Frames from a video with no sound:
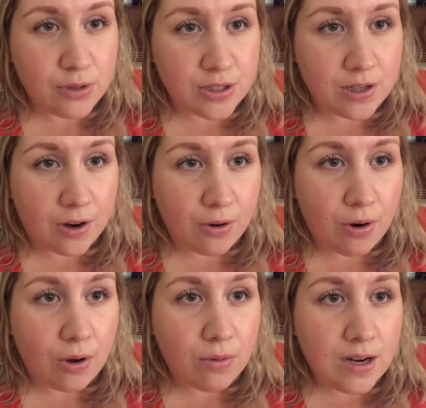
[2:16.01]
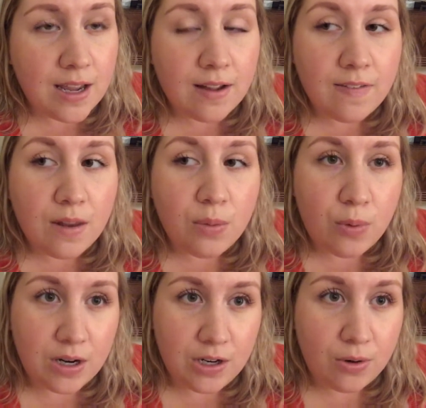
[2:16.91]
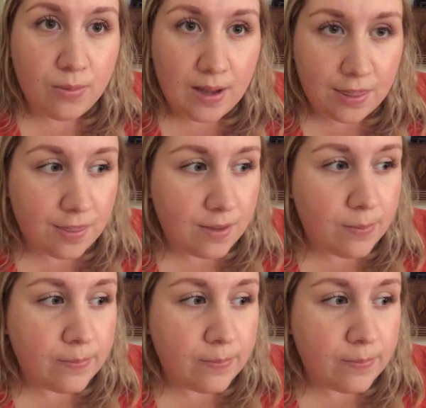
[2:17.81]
just on our own, and then 1 year with.